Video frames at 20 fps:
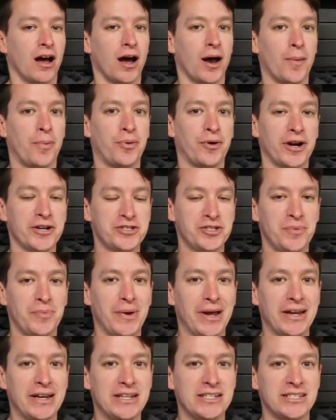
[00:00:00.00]
A pressure
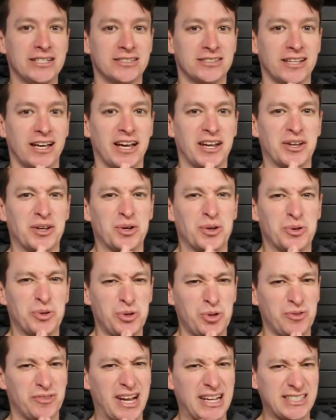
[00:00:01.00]
bandage is like,
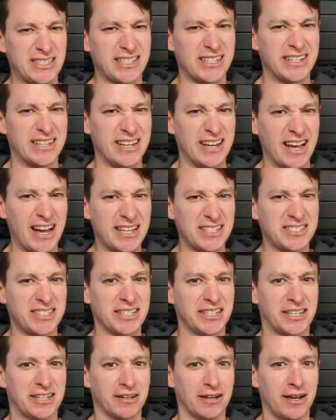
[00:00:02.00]
ooh, that's a
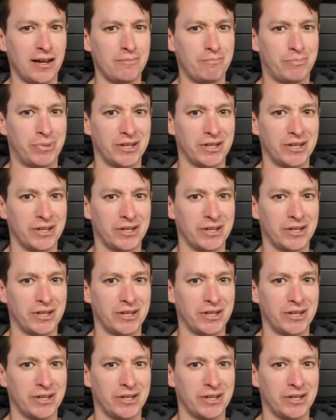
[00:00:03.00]
nasty cut,